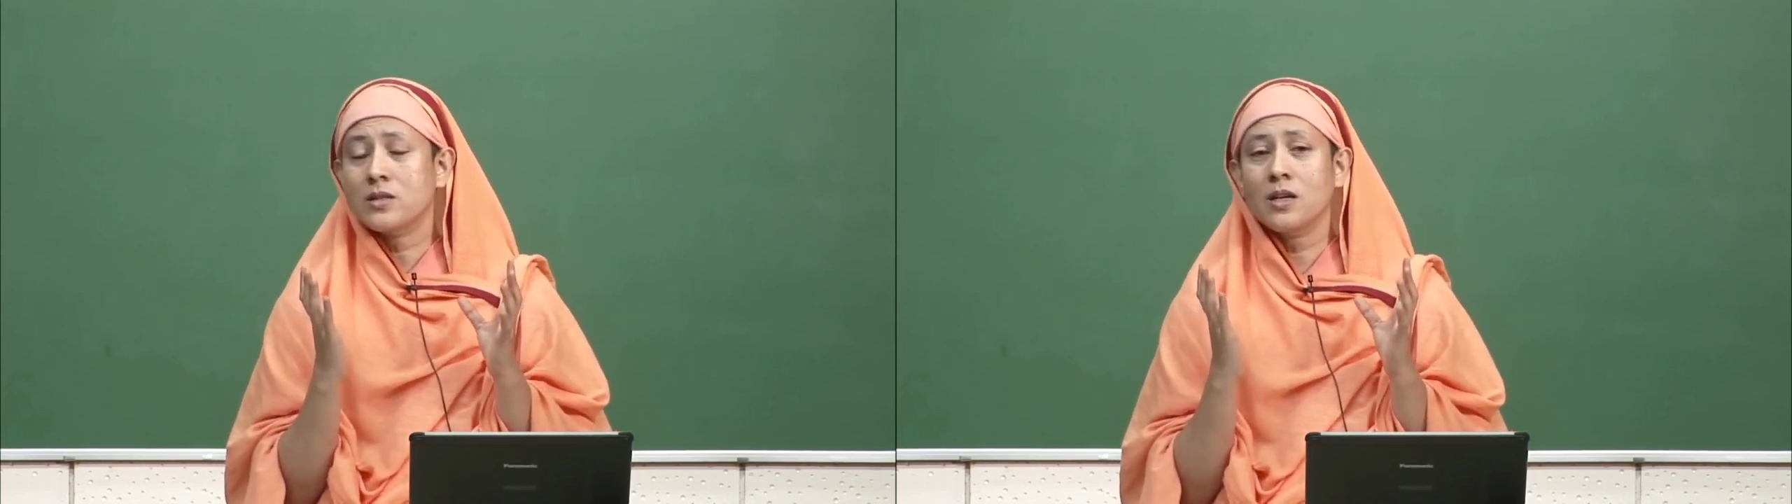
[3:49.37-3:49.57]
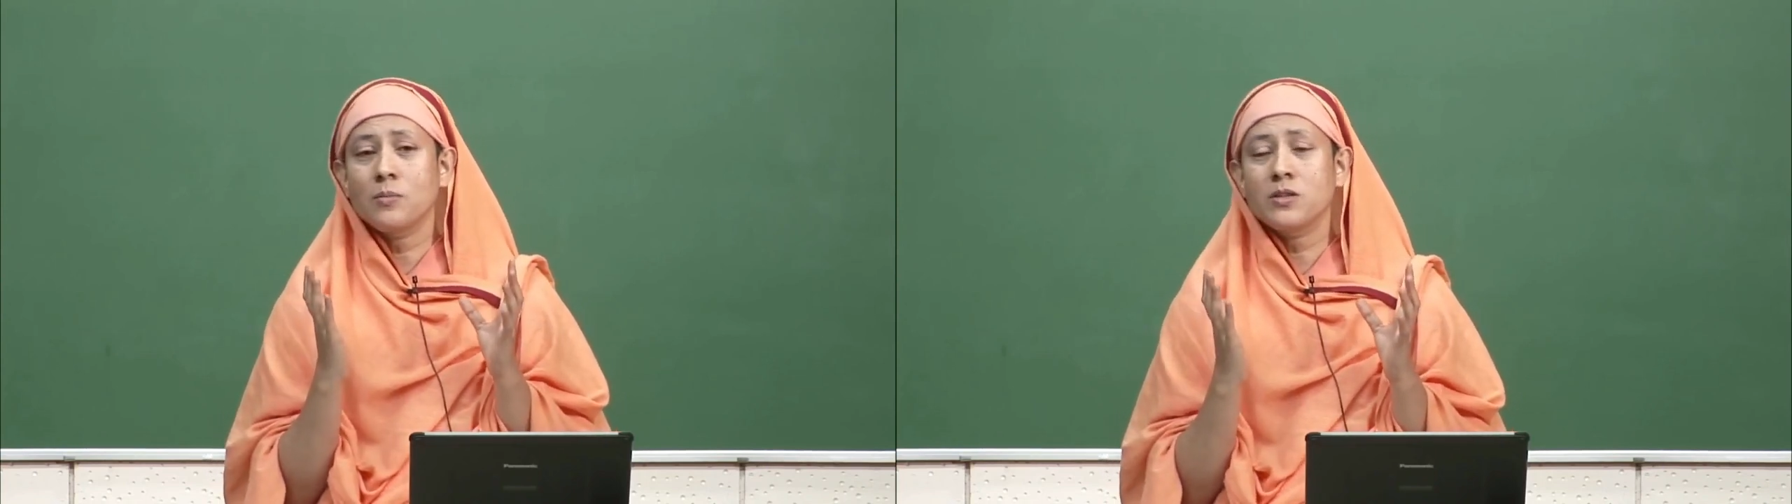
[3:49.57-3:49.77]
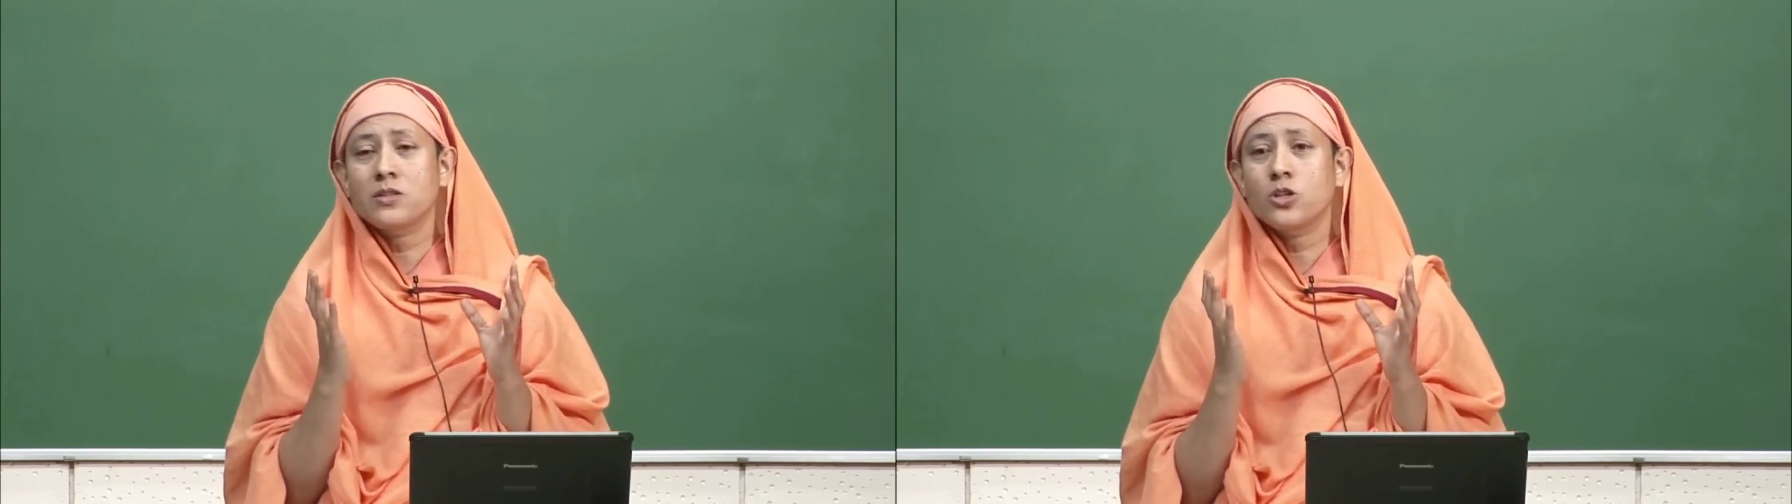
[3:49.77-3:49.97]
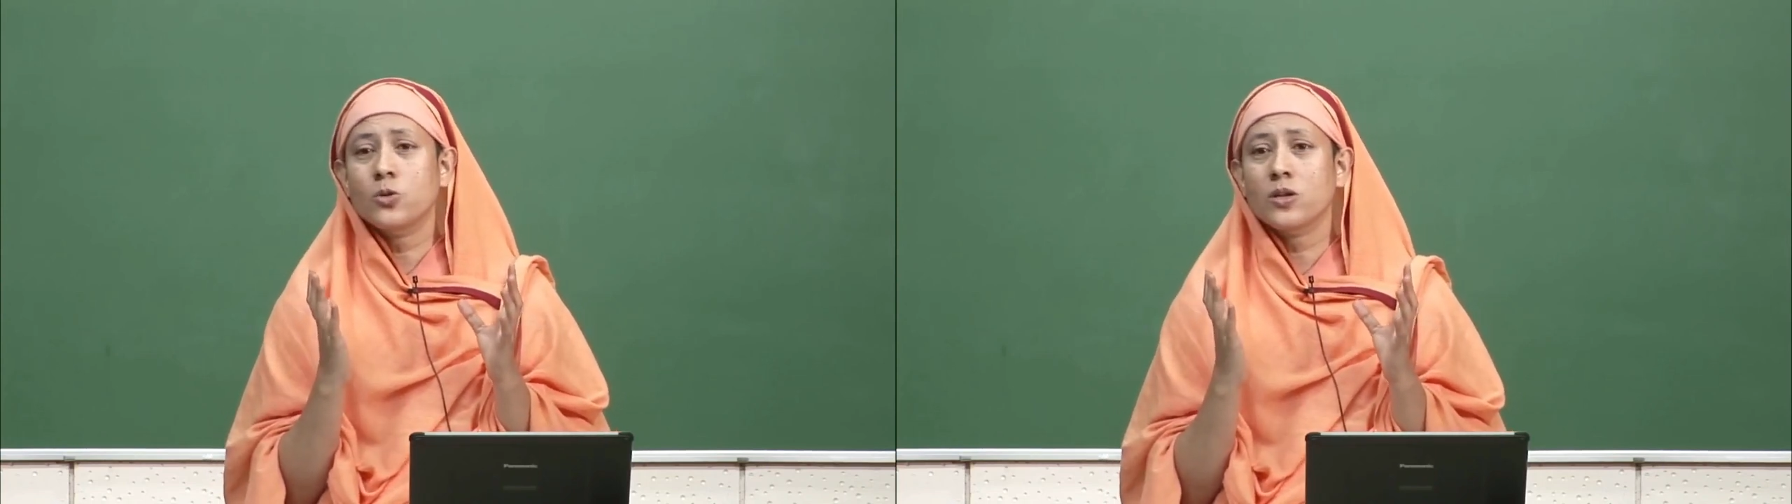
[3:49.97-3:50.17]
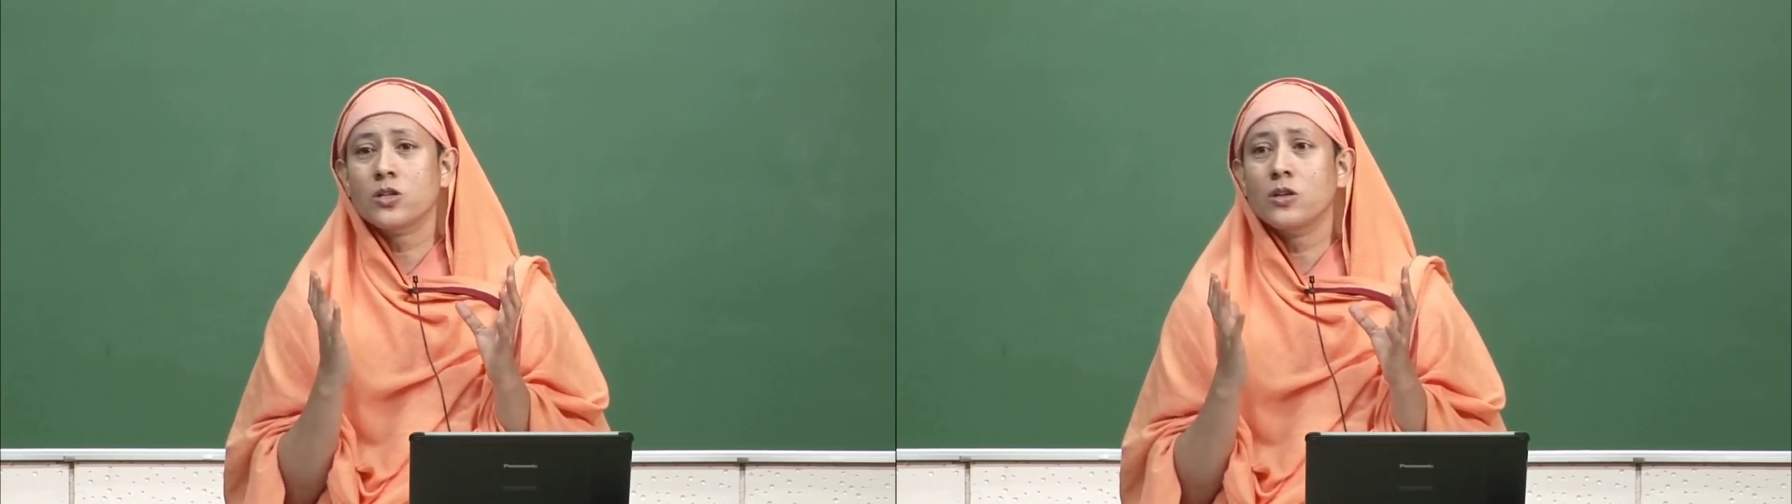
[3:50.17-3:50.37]
terrible
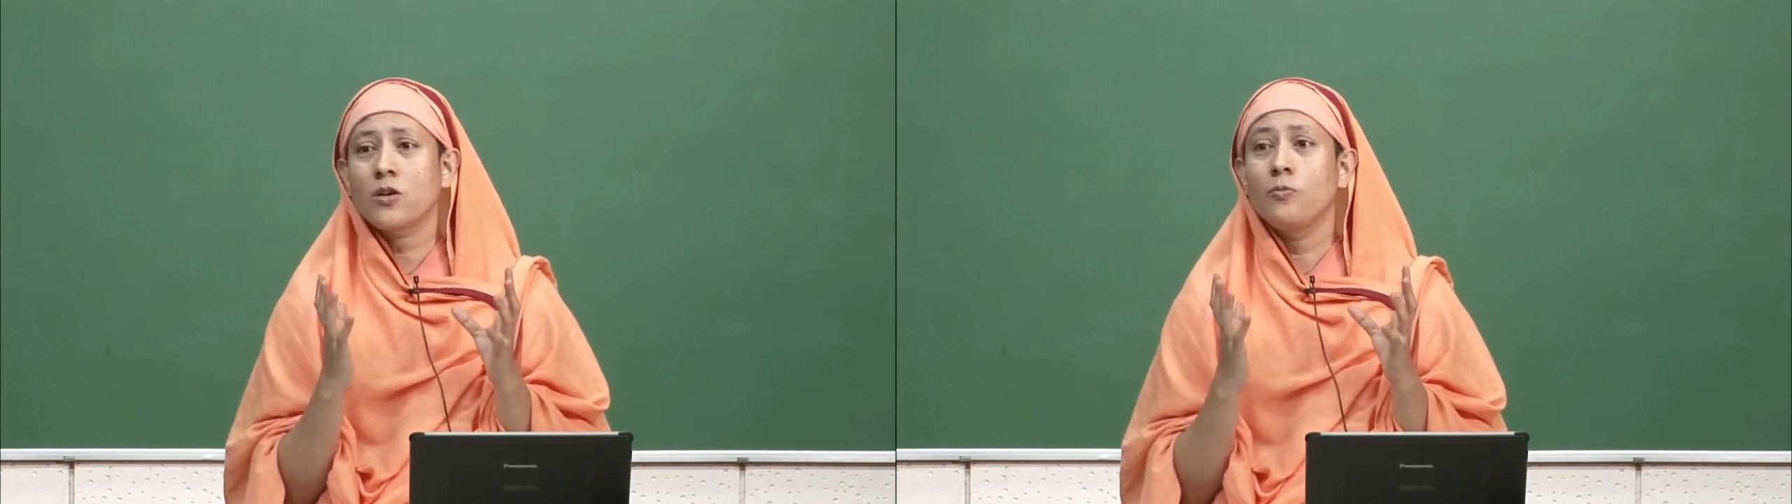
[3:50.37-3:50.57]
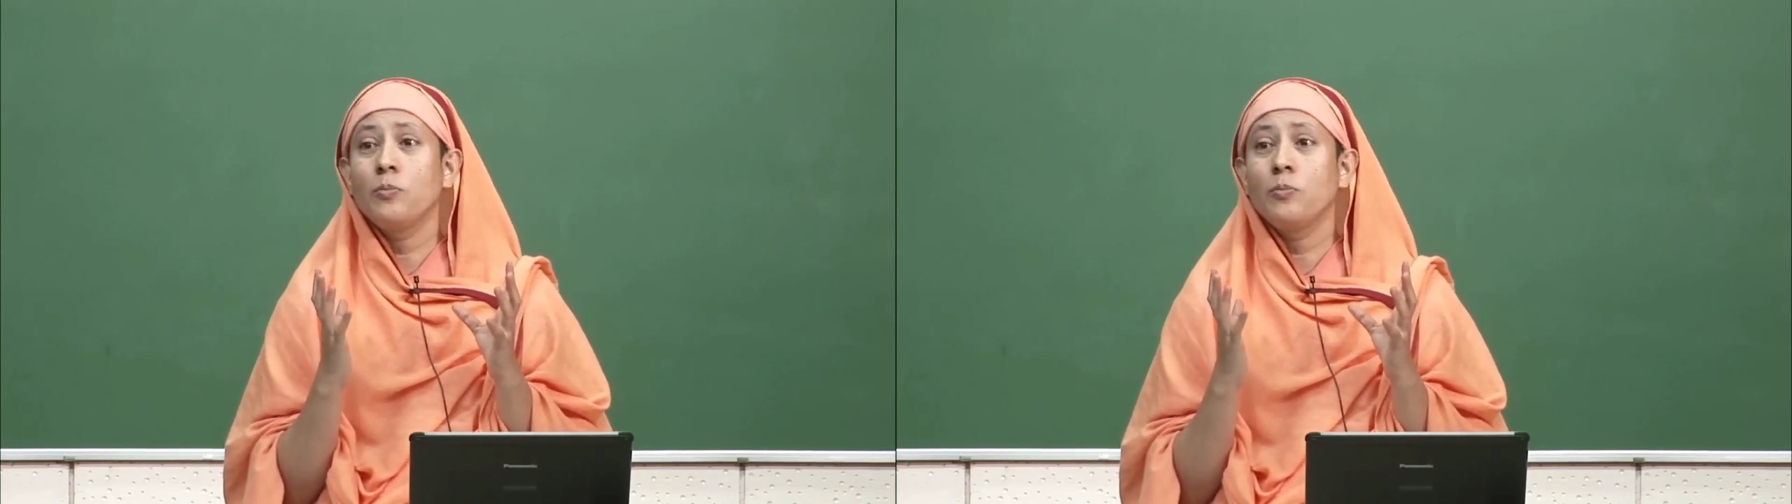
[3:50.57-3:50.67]
situation of